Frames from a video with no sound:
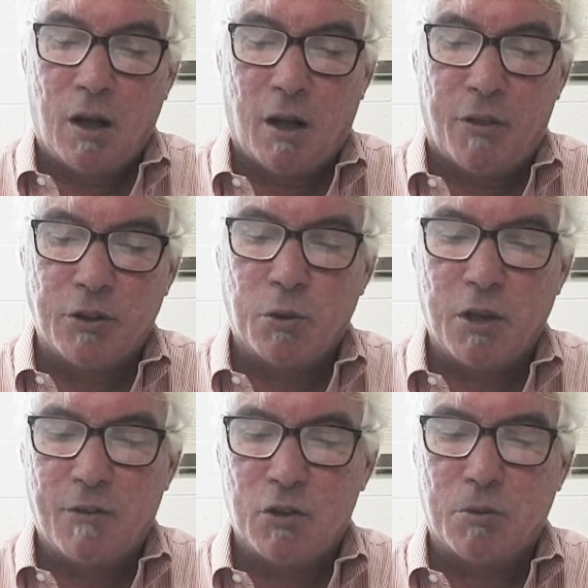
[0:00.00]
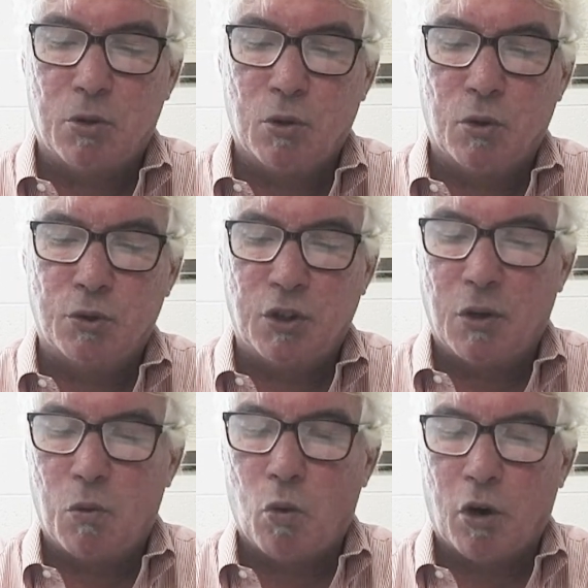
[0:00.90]
This will give you some tools you
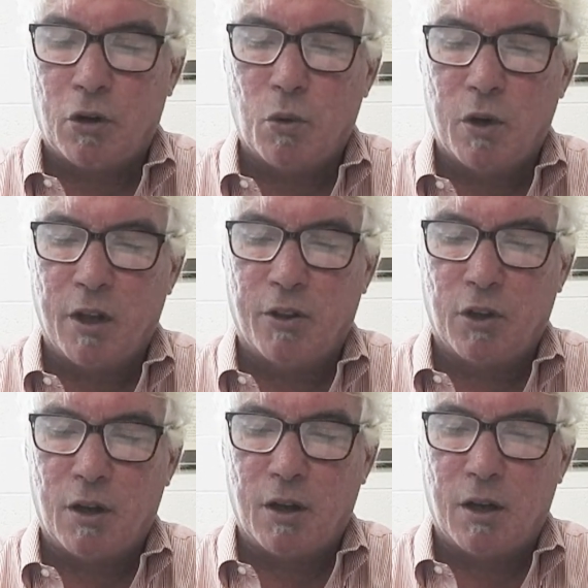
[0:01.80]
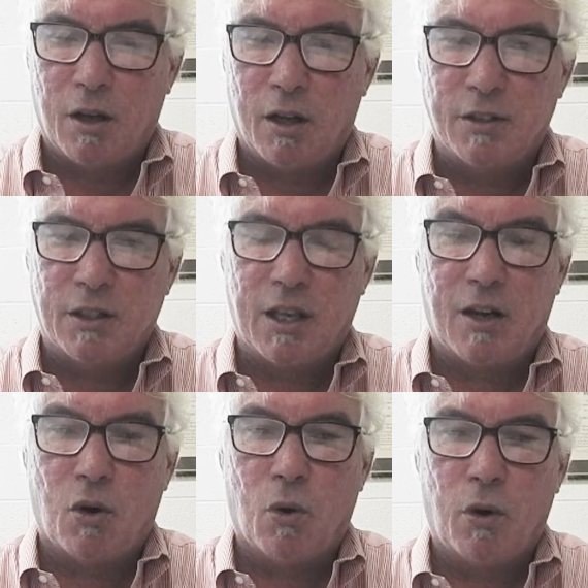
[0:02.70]
can work with to
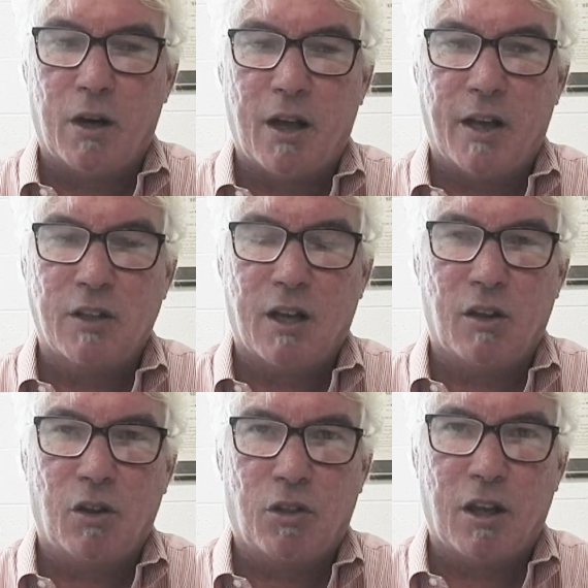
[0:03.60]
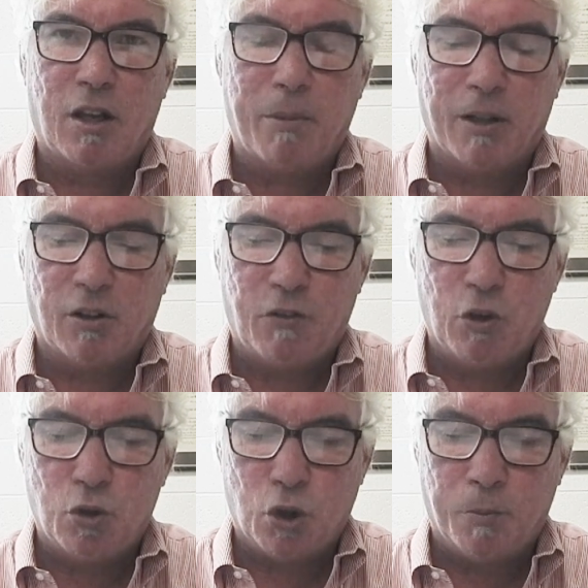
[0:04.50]
kind of organize how you think about the
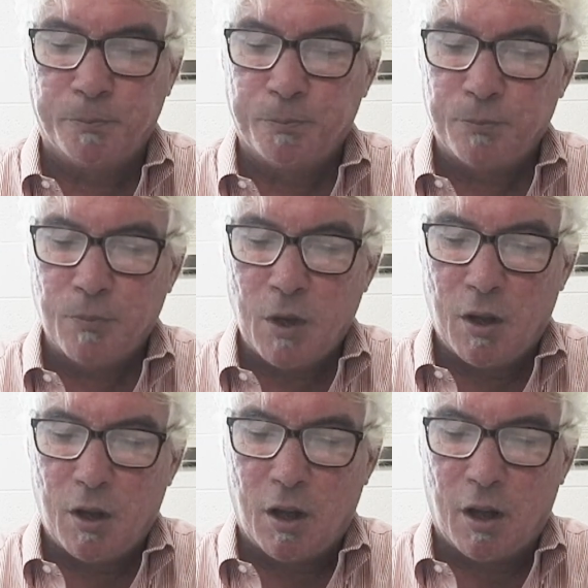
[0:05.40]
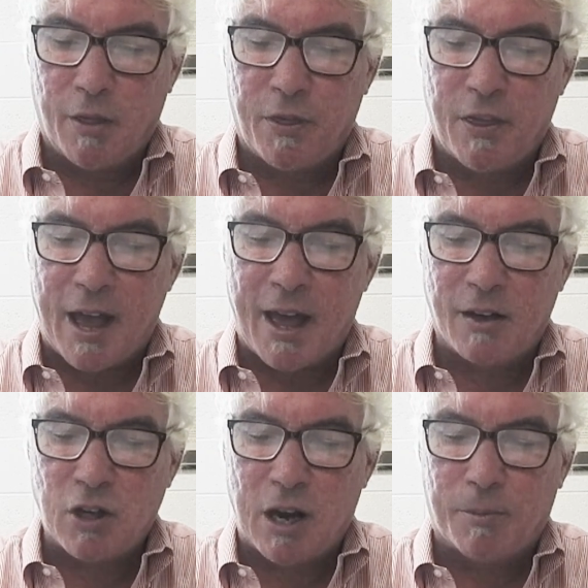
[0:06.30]
future. That
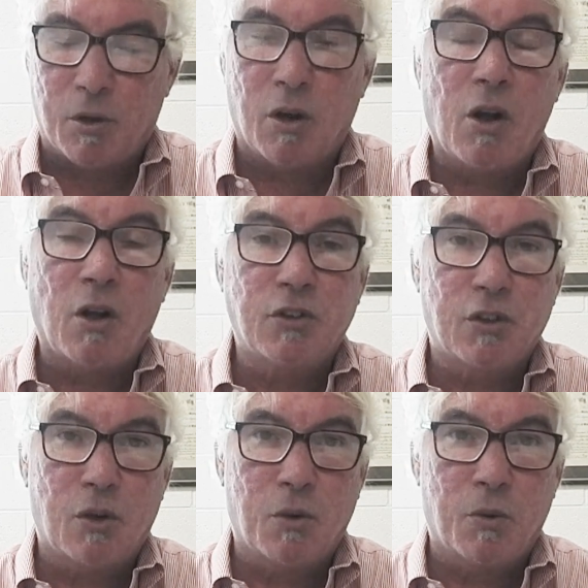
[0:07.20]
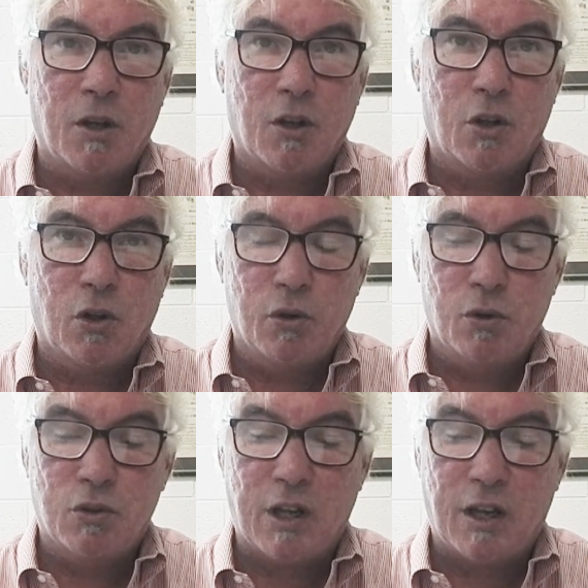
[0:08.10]
chapter also
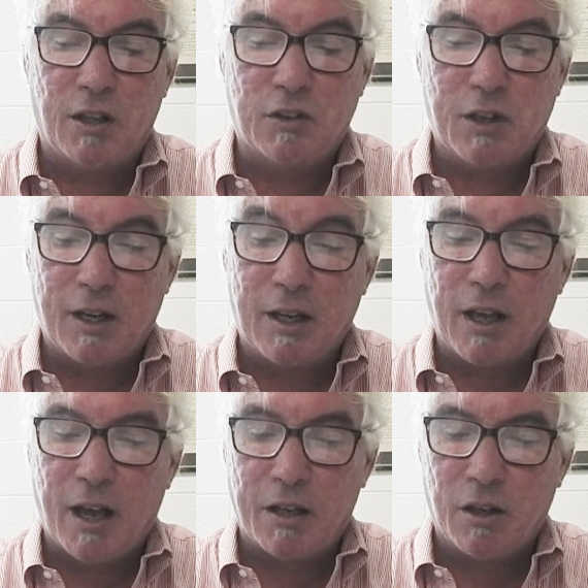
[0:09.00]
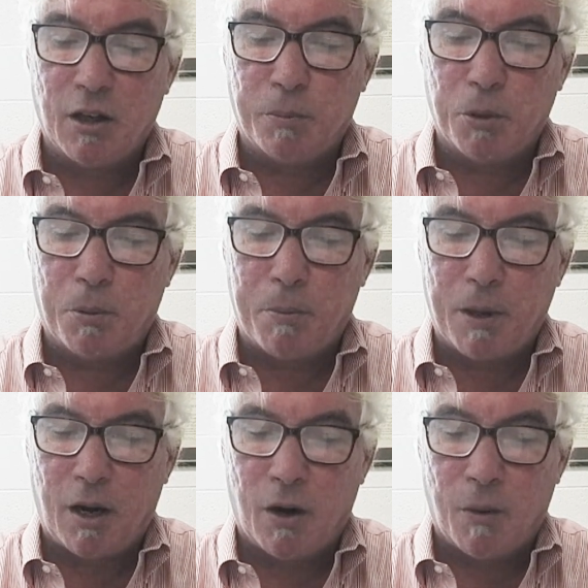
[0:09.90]
includes a study guide to help you
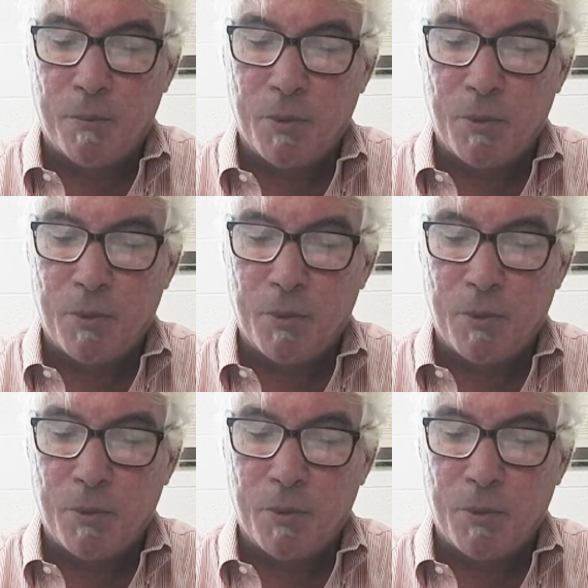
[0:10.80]
prepare.